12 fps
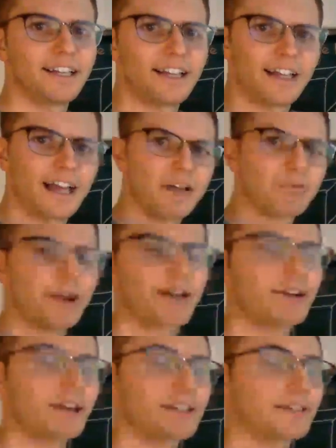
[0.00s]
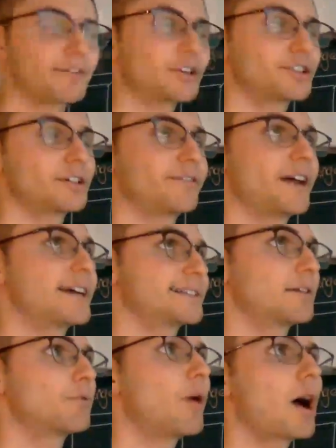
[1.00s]
and write it as a function of x
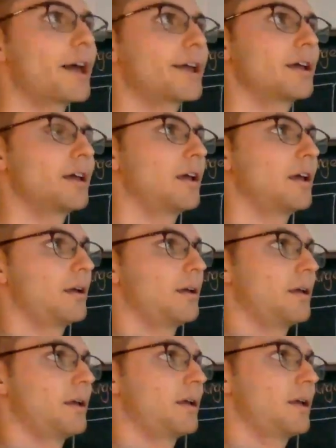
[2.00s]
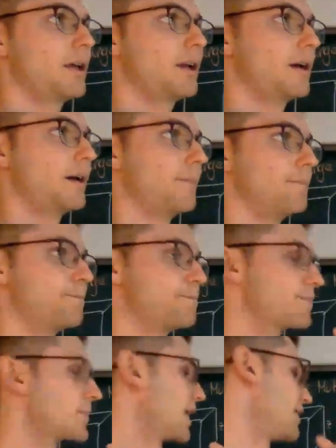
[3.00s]
and y,
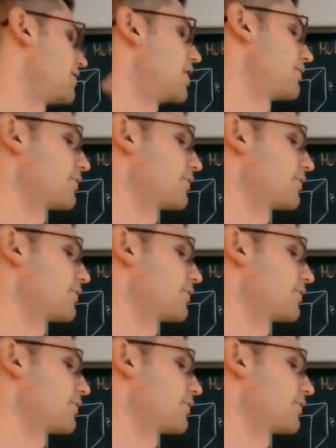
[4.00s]
and not, for